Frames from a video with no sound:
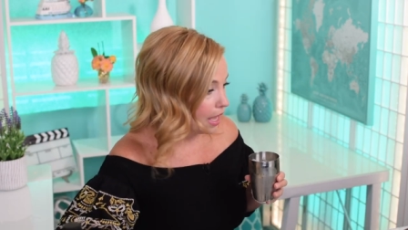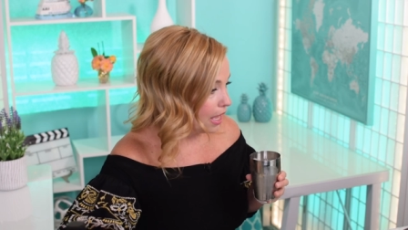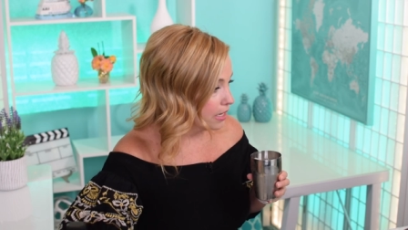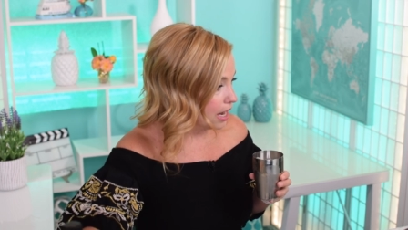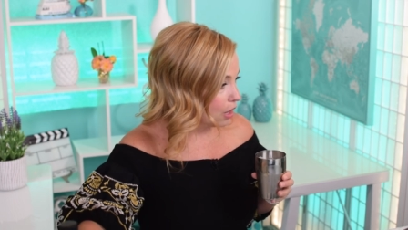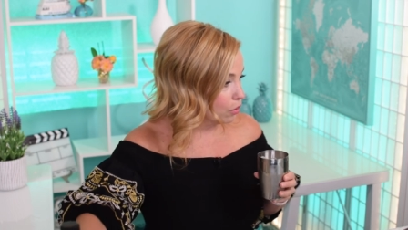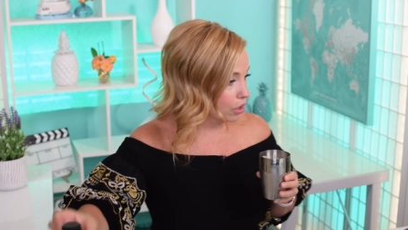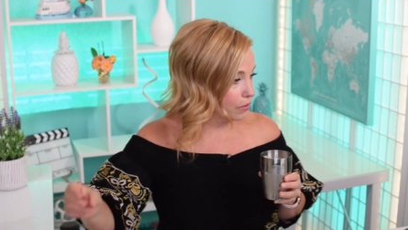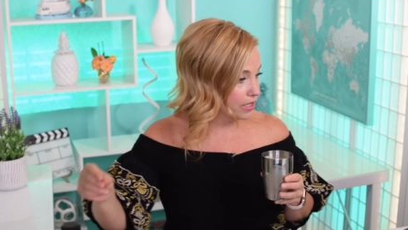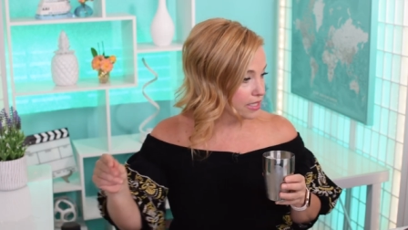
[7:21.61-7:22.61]
And now we're
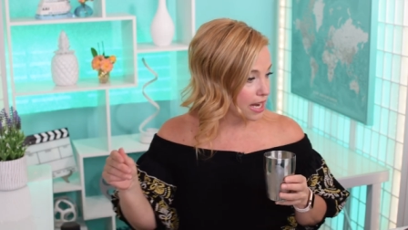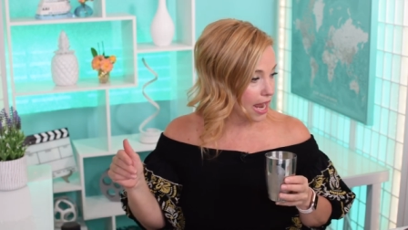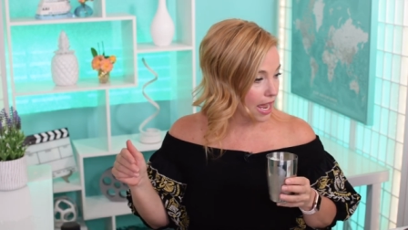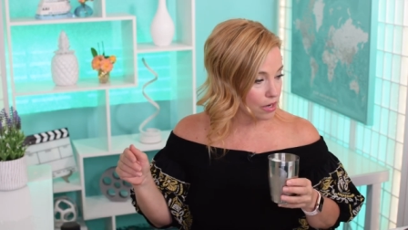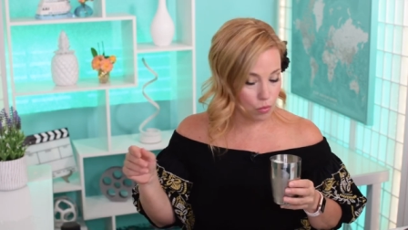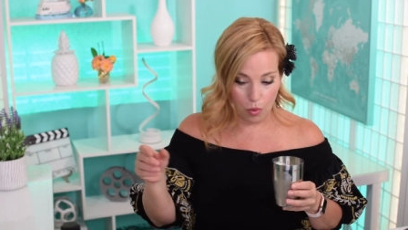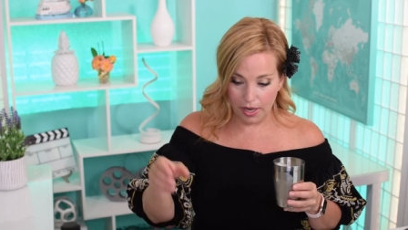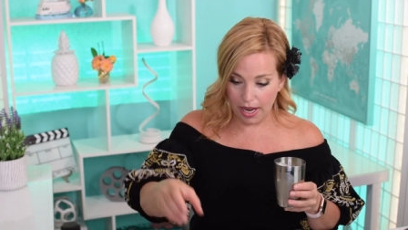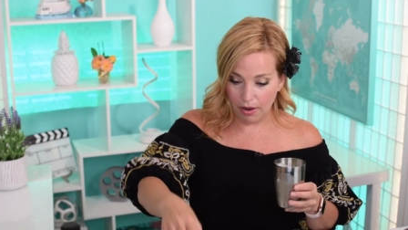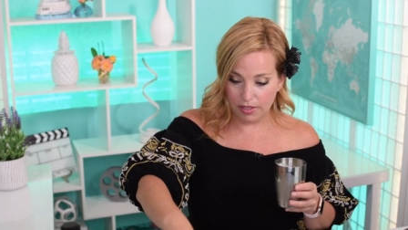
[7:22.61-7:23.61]
going to add
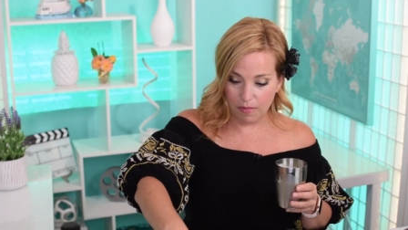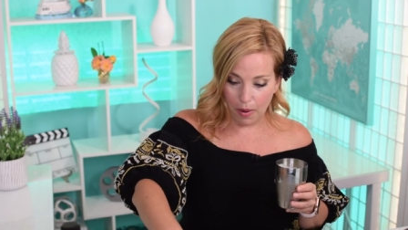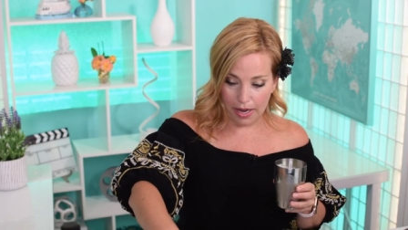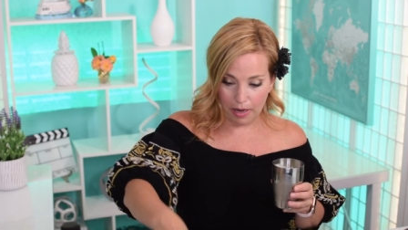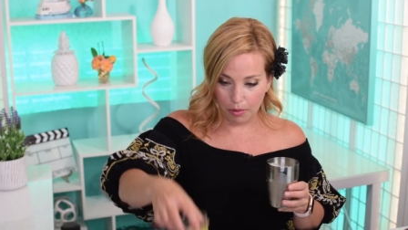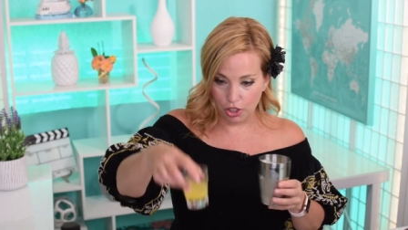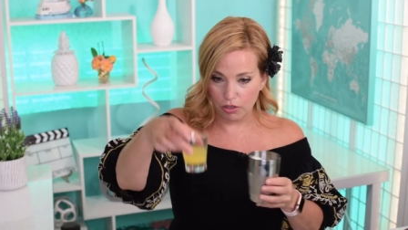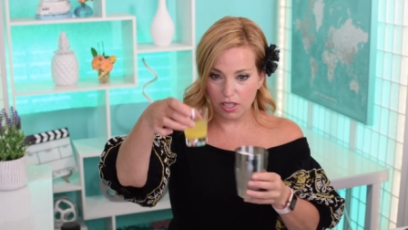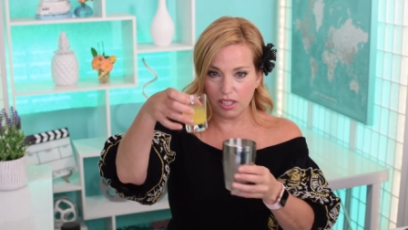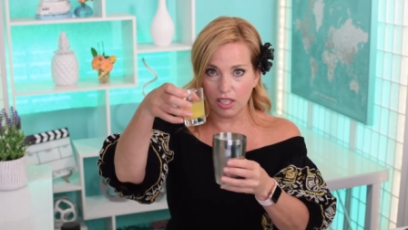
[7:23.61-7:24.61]
one ounce of pineapple
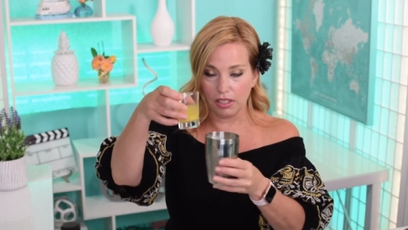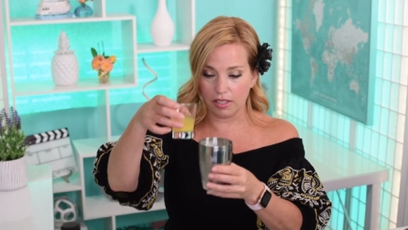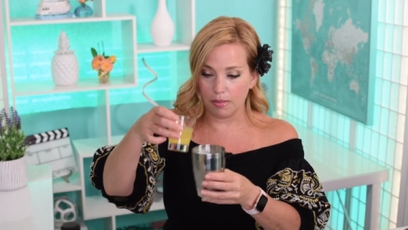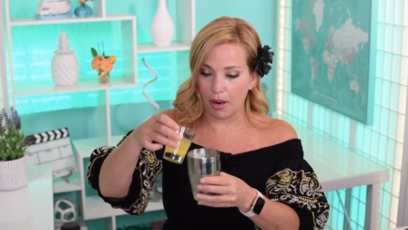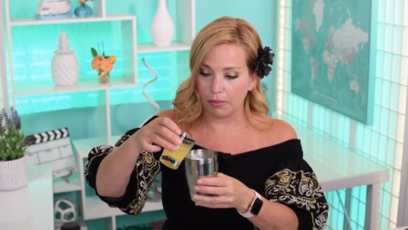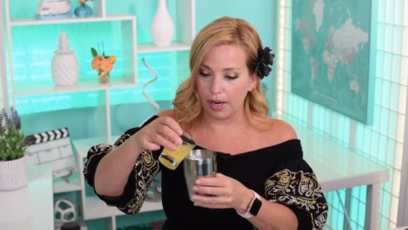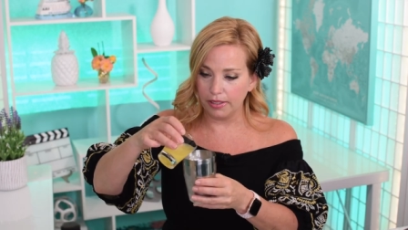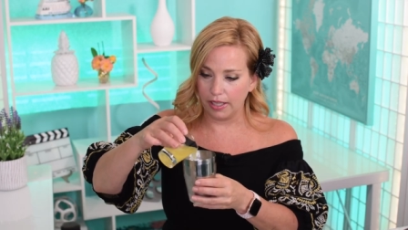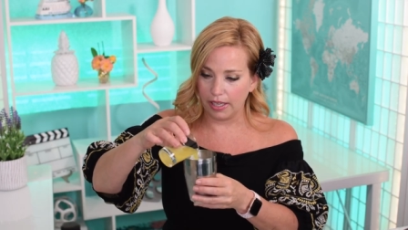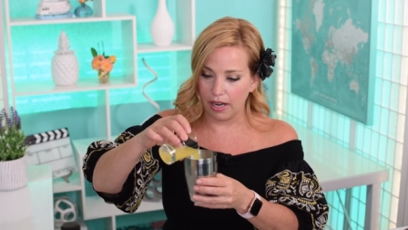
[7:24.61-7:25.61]
juice. I think that looks about right,
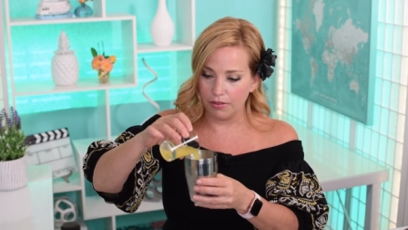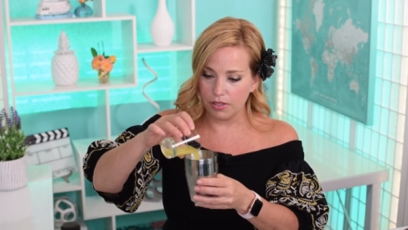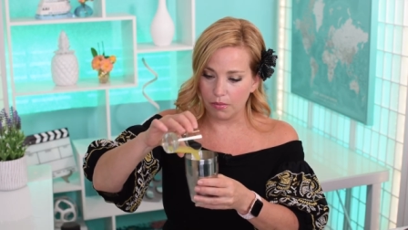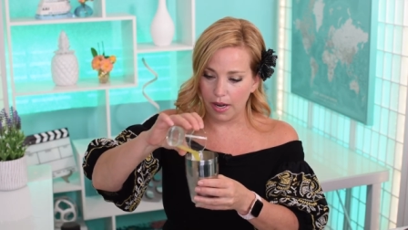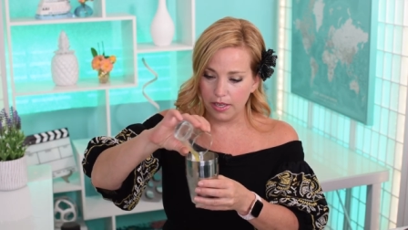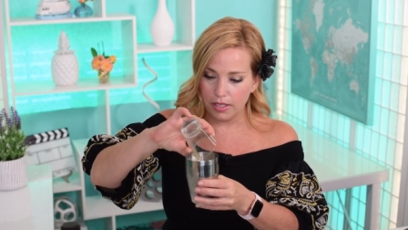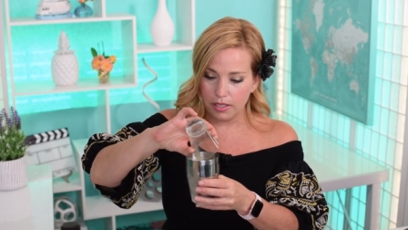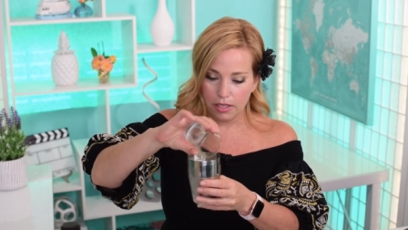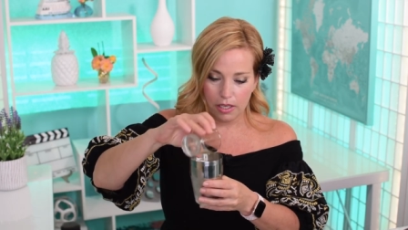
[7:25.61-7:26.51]
like an ounce, right?